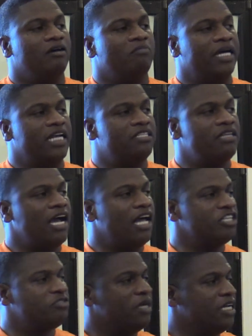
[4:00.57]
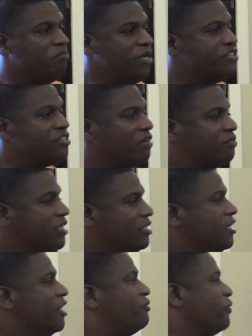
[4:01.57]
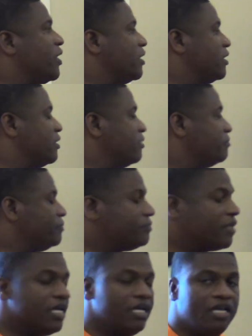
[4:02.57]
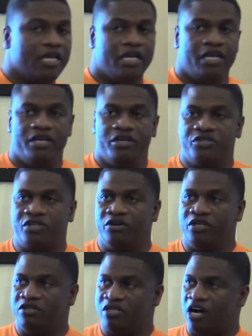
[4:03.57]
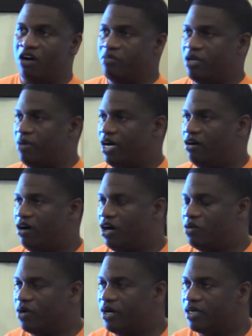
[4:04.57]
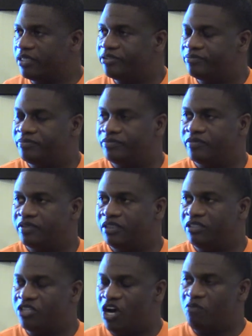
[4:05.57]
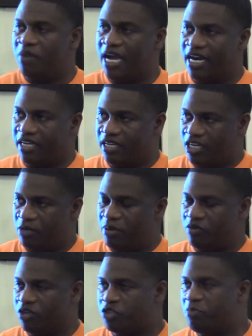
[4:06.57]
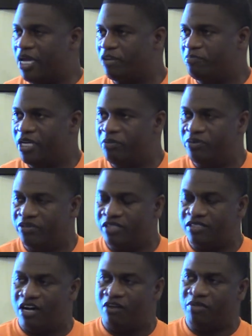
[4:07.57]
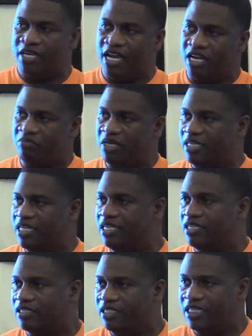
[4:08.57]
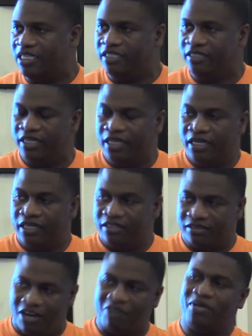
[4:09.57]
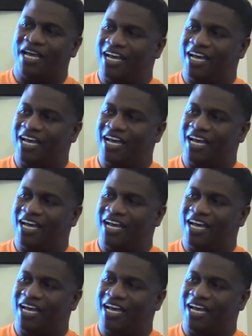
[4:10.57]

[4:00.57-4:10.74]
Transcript: But he challenged me to be something different. So you taught me about hard work. You taught me how to get up and respect people. You taught me how to be neat and clean. You taught me